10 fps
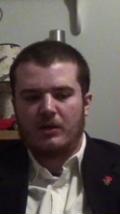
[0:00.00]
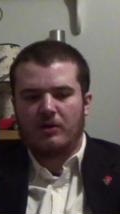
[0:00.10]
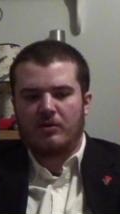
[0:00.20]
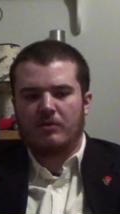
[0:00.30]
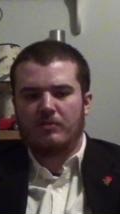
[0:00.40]

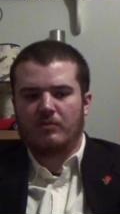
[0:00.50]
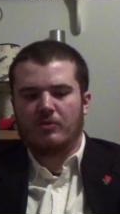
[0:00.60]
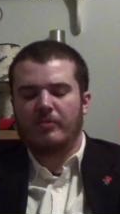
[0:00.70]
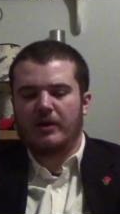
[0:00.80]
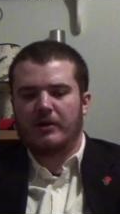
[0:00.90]
It hurt
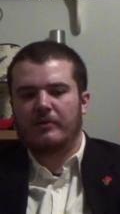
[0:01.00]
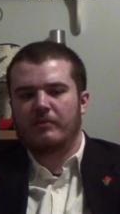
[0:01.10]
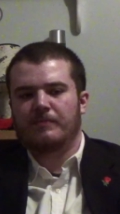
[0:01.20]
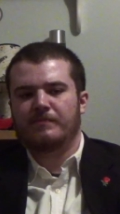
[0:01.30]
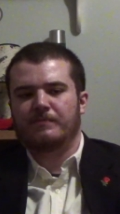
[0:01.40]
real bad,
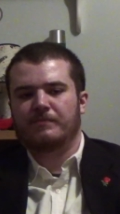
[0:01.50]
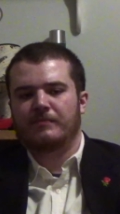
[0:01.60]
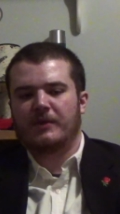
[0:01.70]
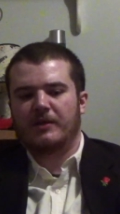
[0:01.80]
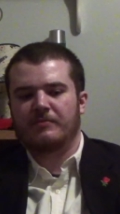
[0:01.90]

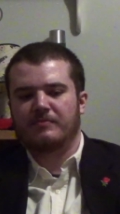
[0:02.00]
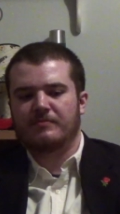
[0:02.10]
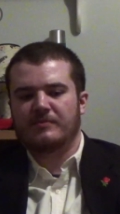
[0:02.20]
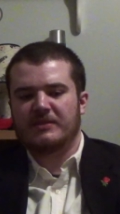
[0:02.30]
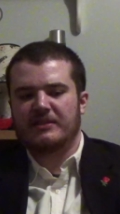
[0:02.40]
and
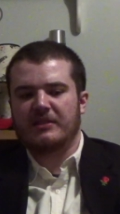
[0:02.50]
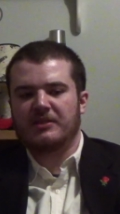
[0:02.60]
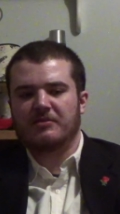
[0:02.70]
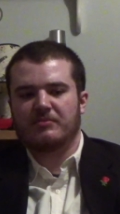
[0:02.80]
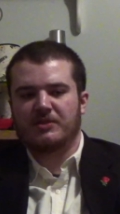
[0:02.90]
seeing
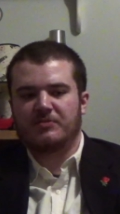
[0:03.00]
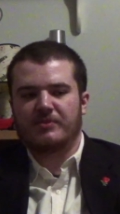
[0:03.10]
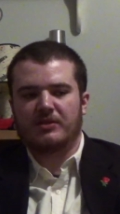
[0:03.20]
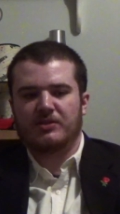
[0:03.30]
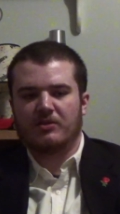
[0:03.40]
them just
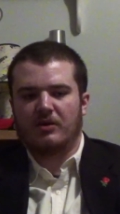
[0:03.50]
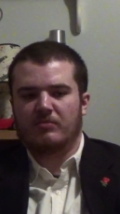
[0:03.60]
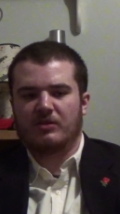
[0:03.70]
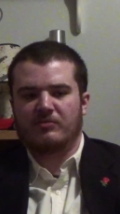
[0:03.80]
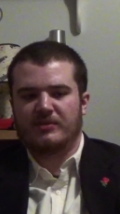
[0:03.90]
be so
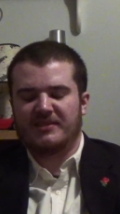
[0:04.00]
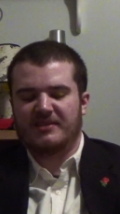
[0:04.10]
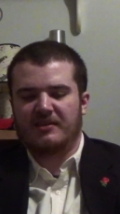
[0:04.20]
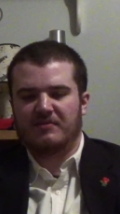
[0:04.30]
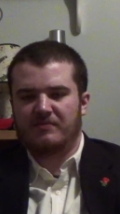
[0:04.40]
unbelievably
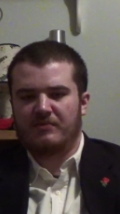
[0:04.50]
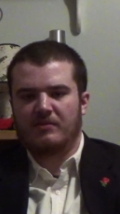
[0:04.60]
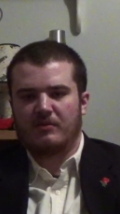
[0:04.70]
stiff.